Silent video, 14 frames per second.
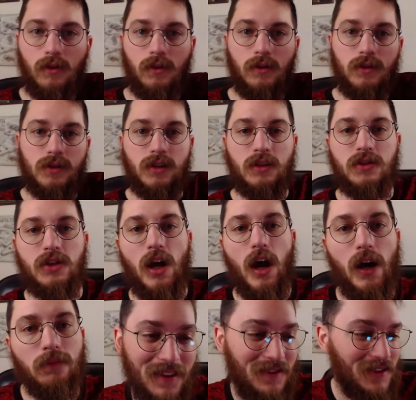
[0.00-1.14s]
Sun's
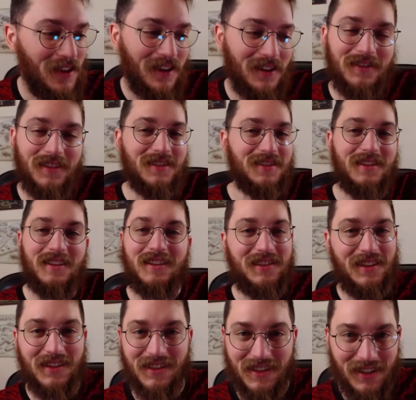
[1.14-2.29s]
gone. Sun doesn't
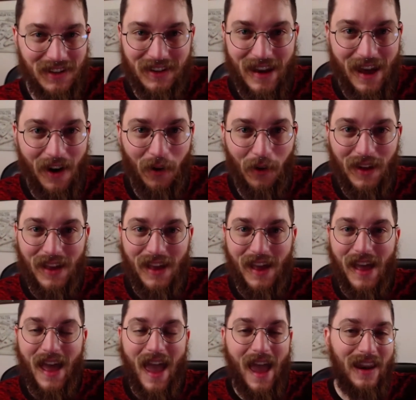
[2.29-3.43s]
exist now.
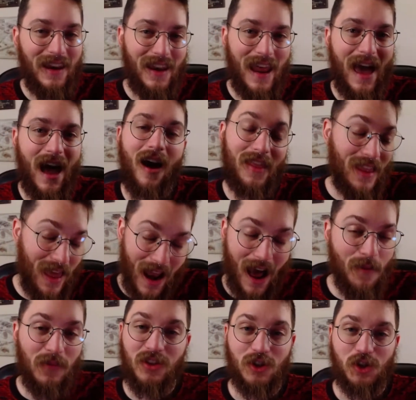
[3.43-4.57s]
And then
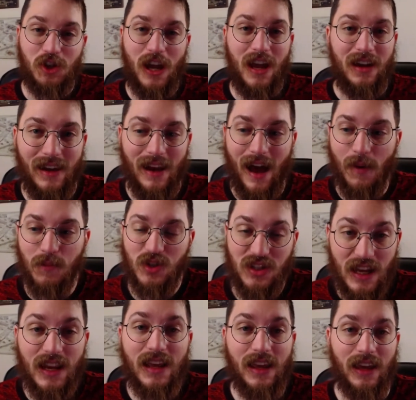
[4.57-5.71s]
I'm in the shade. I'm
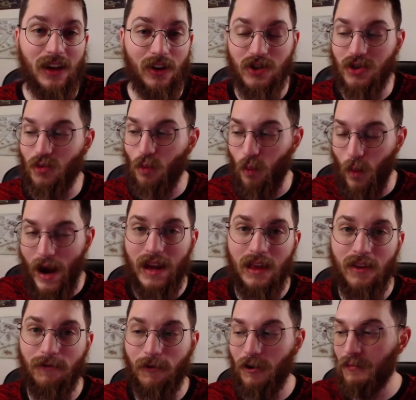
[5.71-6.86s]
sitting here just waiting
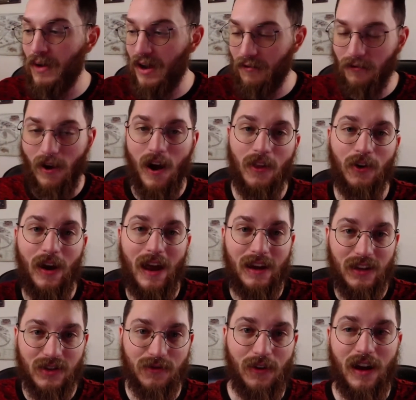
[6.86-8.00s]
for my father and
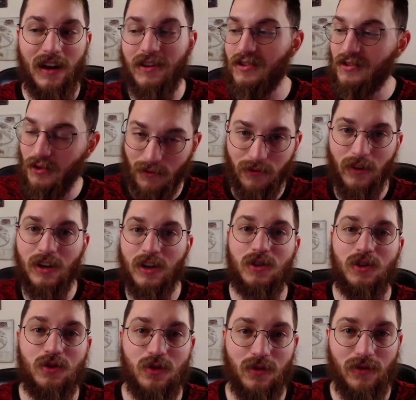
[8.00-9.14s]
his friends to finish the
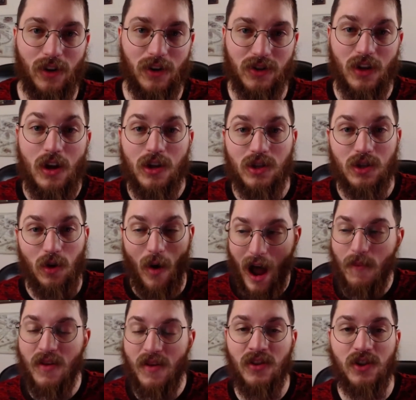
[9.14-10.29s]
traverse. So
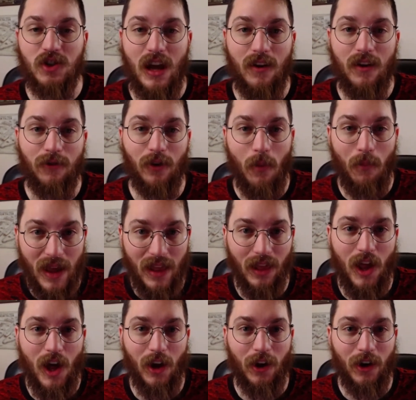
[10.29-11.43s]
I'm in the shade for a bit
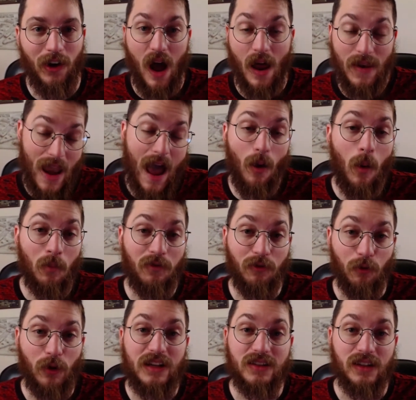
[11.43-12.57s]
longer. And now I'm
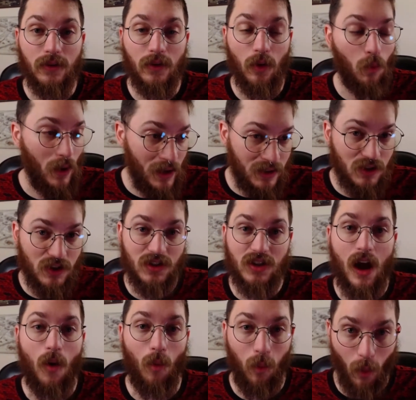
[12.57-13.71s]
freezing. The winds just
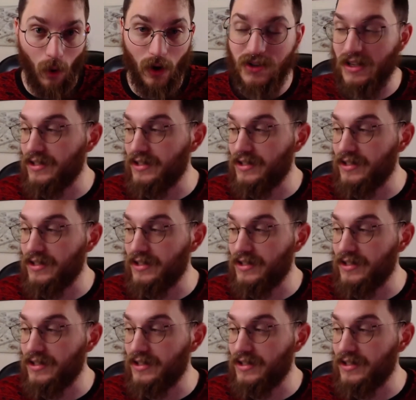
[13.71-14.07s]
got worse.